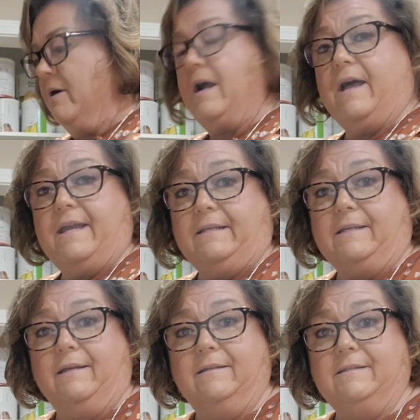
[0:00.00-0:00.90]
All
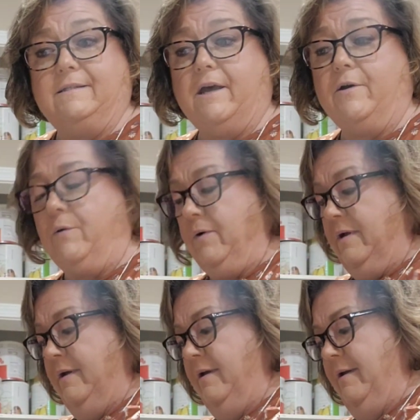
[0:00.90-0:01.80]
right,
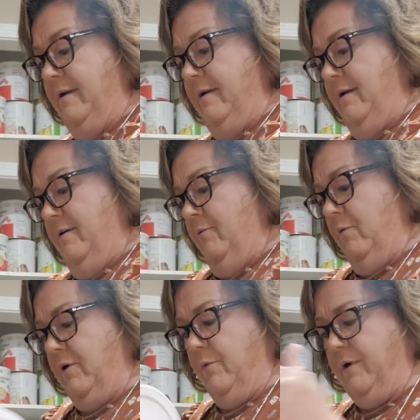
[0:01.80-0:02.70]
so
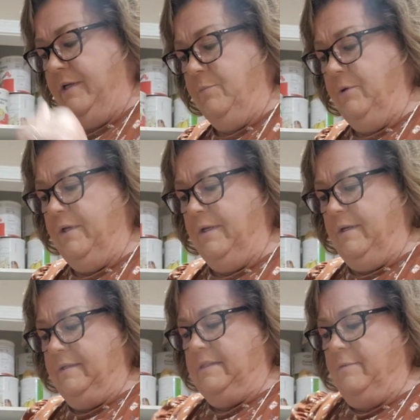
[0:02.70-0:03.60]
we're going to
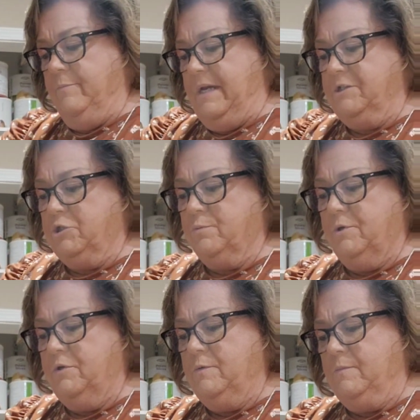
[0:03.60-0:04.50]
put some
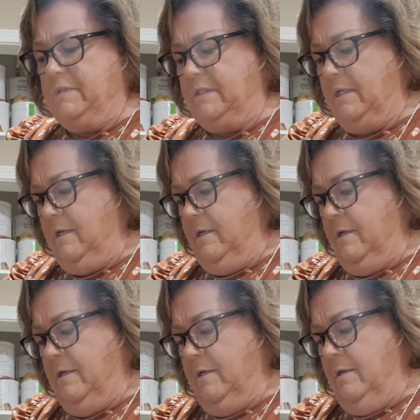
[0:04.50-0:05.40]
mushrooms.
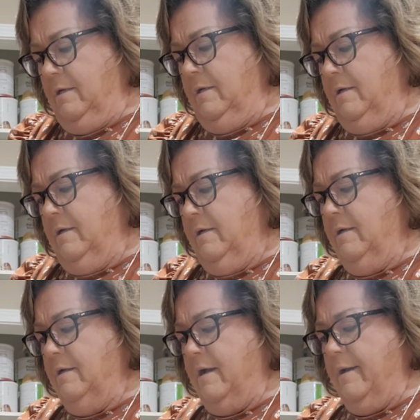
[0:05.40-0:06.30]

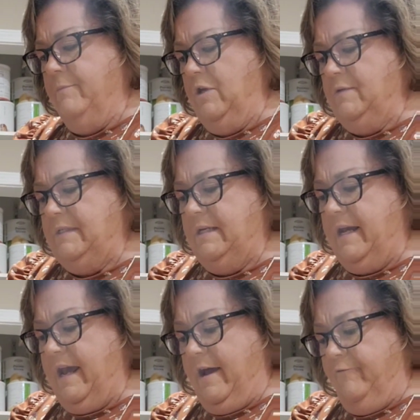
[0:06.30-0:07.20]
I'm
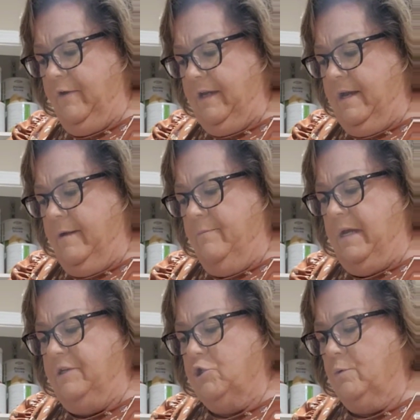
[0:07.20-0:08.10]
using a 1/2
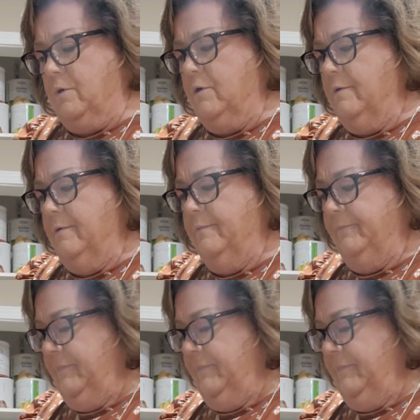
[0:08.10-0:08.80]
cup measurer.